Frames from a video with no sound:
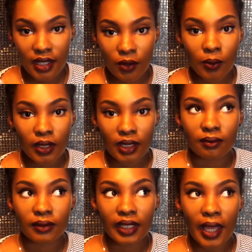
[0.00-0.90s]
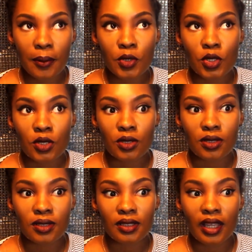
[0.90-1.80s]
it really
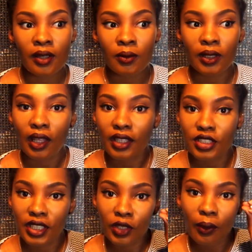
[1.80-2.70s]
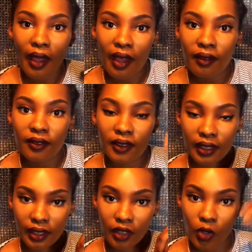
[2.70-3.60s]
captures every lash that you have and
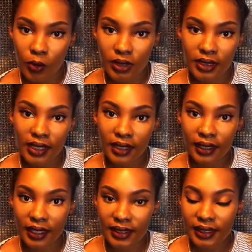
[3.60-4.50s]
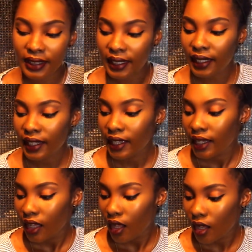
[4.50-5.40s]
like coats it nicely.
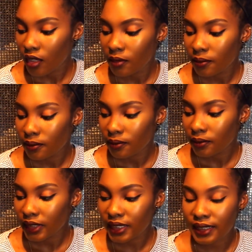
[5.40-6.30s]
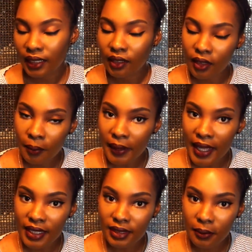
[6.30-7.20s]
It doesn't clump
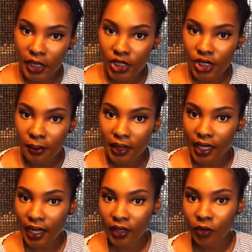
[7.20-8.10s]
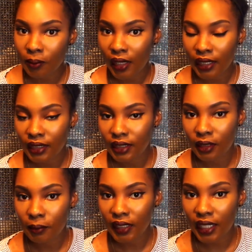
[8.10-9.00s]
as much. I mean, I don't mind
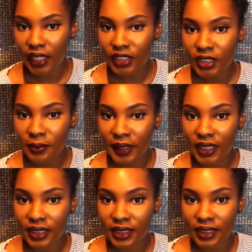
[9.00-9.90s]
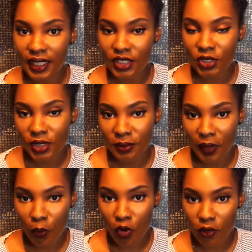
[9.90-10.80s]
clumpy lashes because that's just
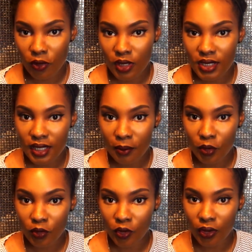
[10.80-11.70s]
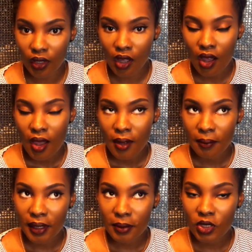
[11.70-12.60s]
my preference. I prefer the
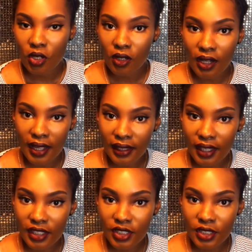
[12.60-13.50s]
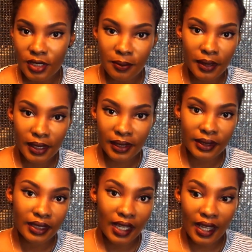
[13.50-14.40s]
baby doll eyelashes, but
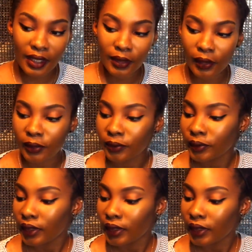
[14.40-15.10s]
I don't know.